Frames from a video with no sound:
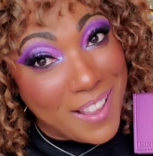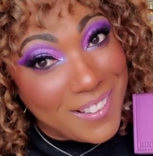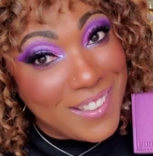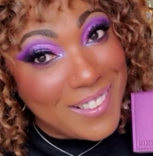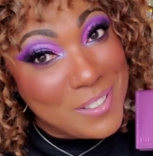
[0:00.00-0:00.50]

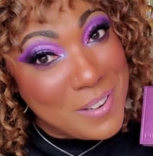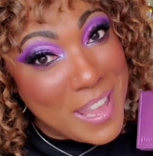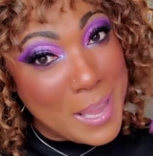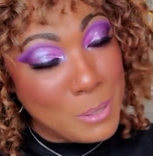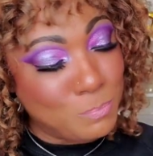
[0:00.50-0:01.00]
palette.
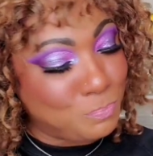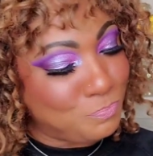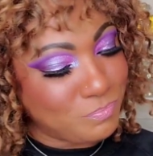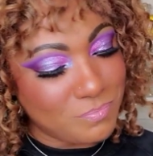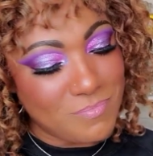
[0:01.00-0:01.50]
Okay,
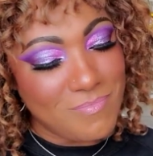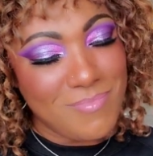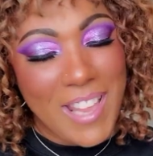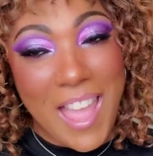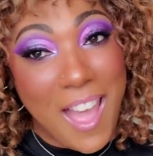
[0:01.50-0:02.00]

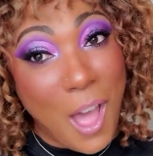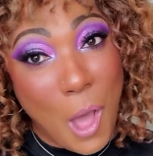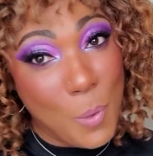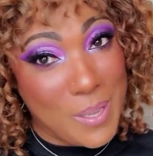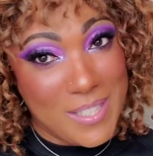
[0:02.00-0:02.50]
I
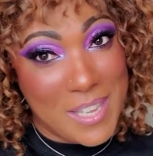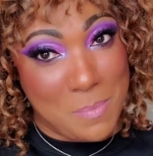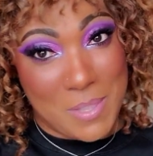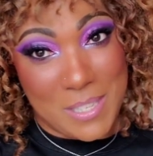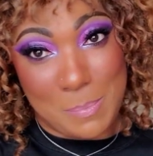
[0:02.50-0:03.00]
always
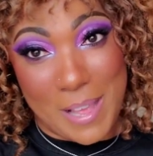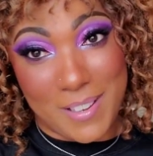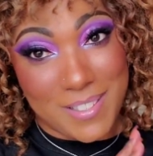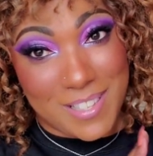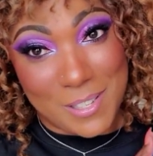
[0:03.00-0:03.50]
keep these
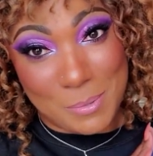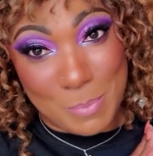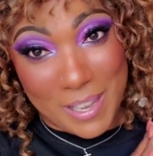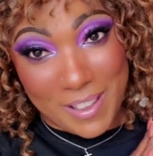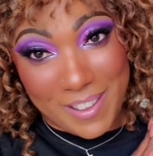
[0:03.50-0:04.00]
palettes close
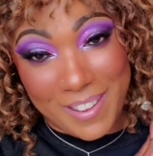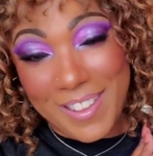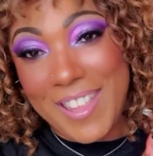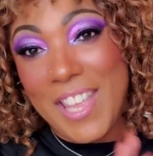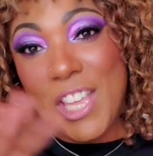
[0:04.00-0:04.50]
by
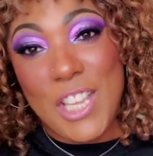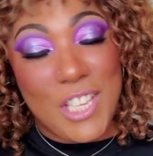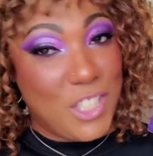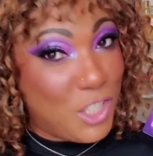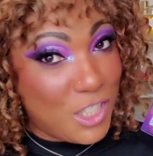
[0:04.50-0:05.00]

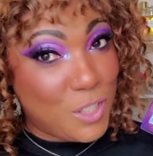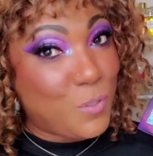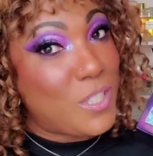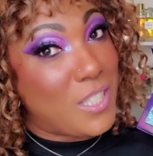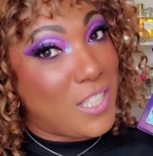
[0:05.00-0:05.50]
just
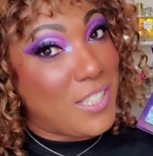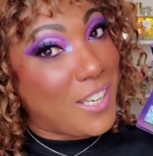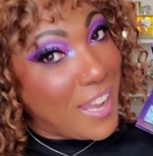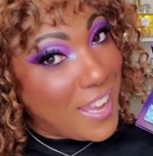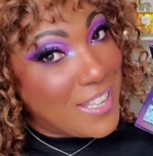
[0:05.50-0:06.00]
for such
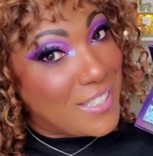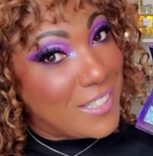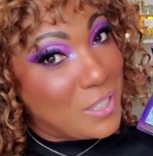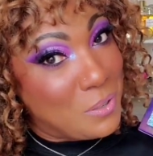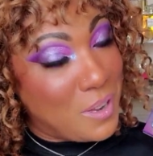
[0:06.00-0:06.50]

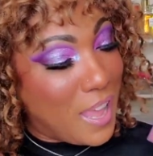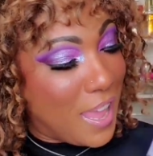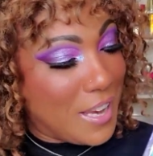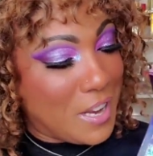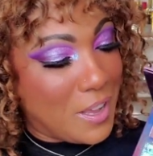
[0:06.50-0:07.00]
occasion
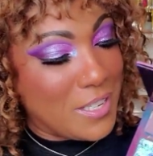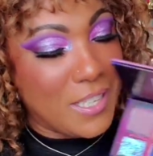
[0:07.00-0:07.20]
okay now I